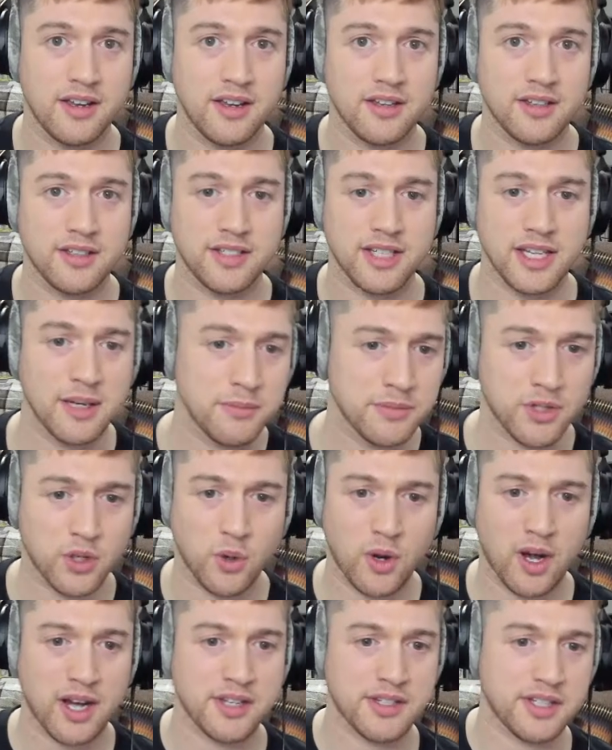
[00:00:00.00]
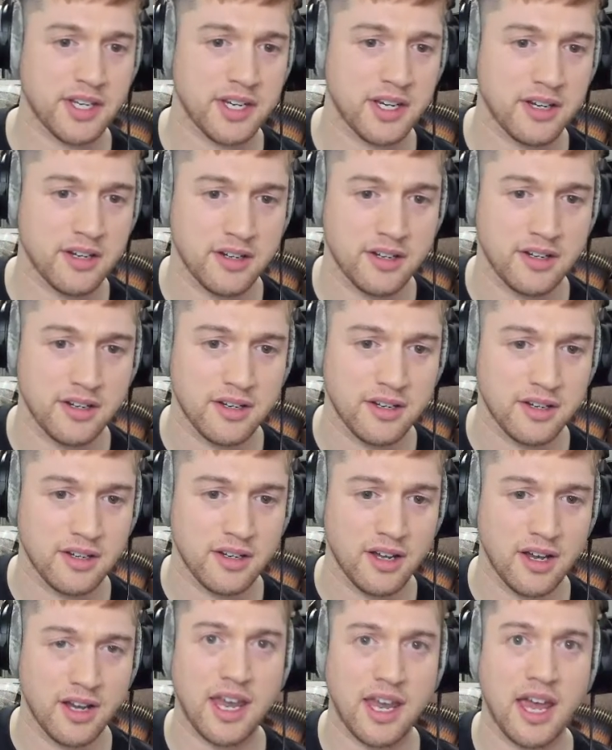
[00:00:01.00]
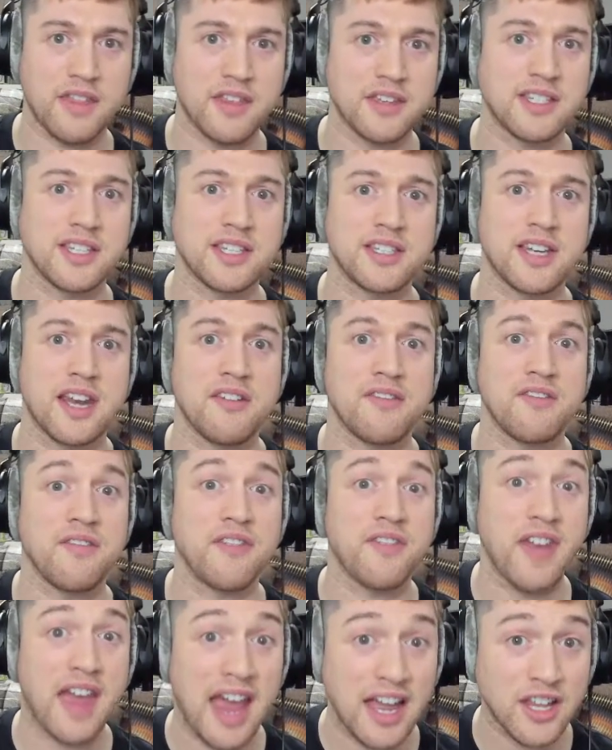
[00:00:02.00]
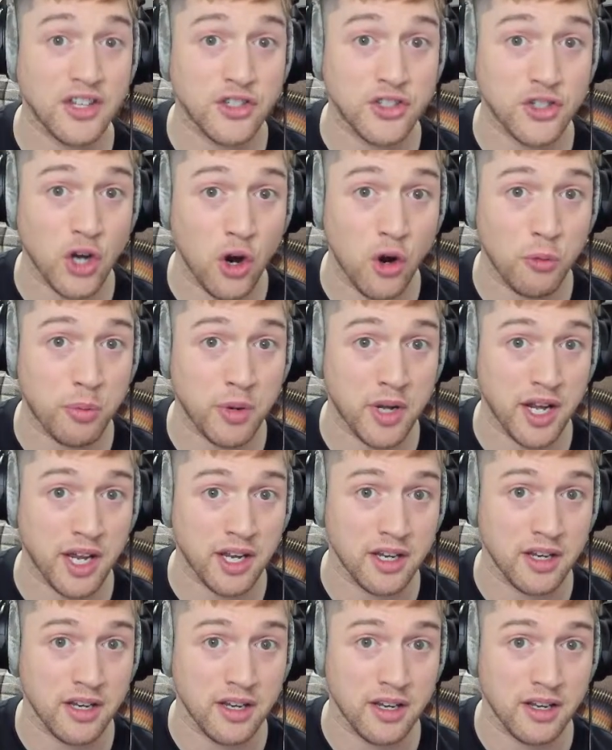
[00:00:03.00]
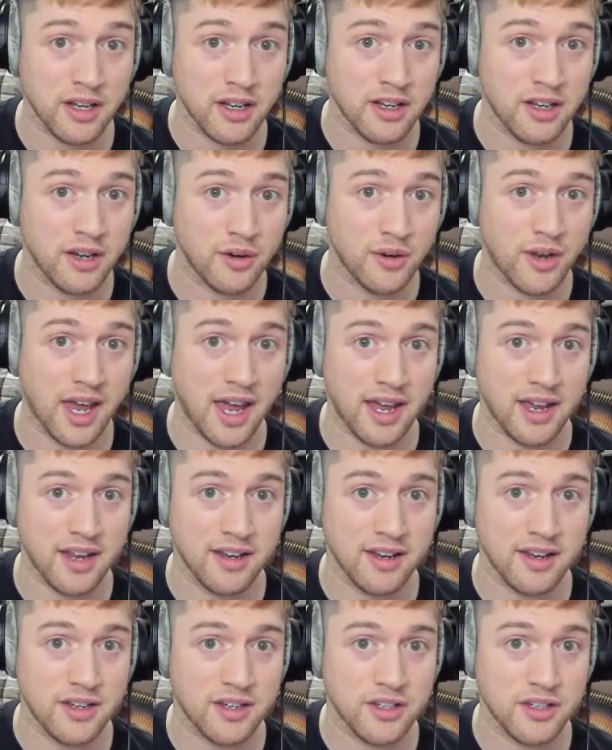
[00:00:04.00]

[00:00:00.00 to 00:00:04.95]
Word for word: Seems crazy. Again, this is an advanced opening, okay?